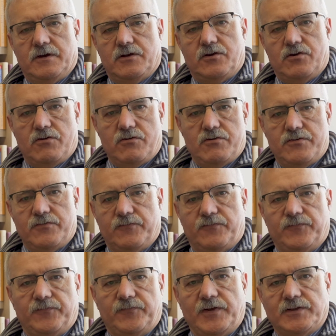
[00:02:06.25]
current
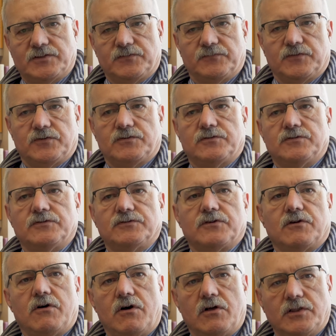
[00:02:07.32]
festivals
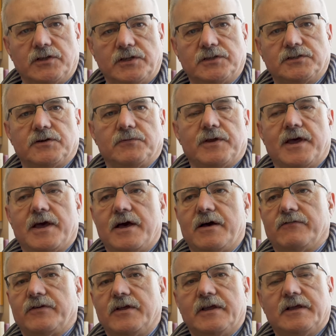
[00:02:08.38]
or holidays that we
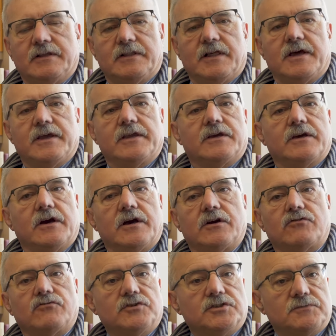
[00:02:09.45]
have, like
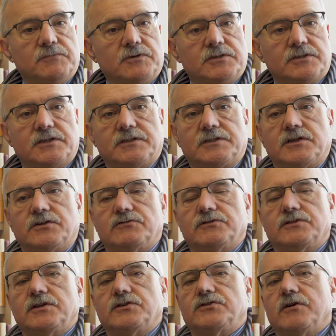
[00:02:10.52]
Christmas,
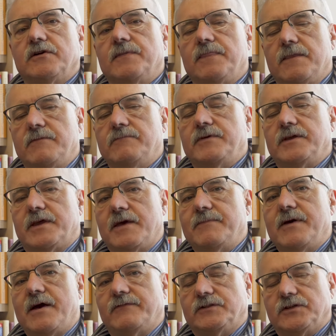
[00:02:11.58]
etc., became
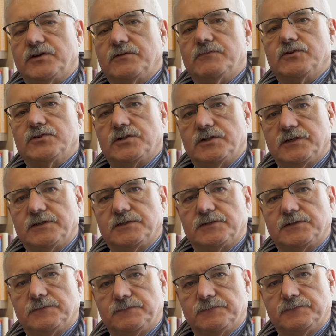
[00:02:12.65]
heavily commercialized.